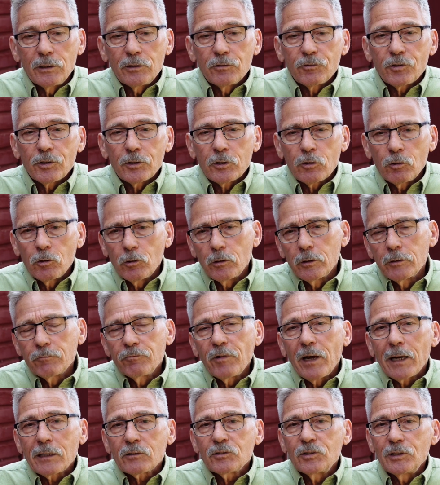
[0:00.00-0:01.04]
is the current
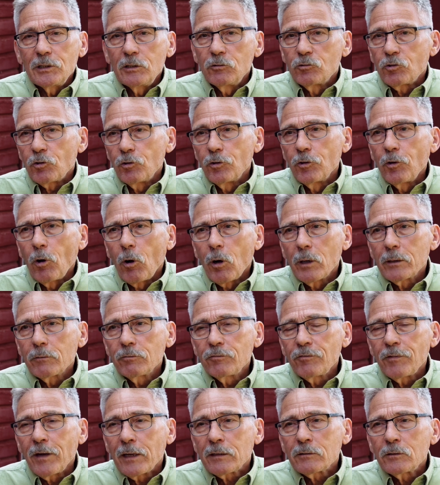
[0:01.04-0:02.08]
vaccines are not
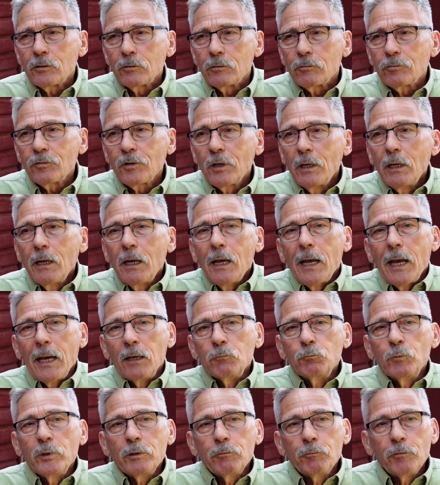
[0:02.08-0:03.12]
effective, and we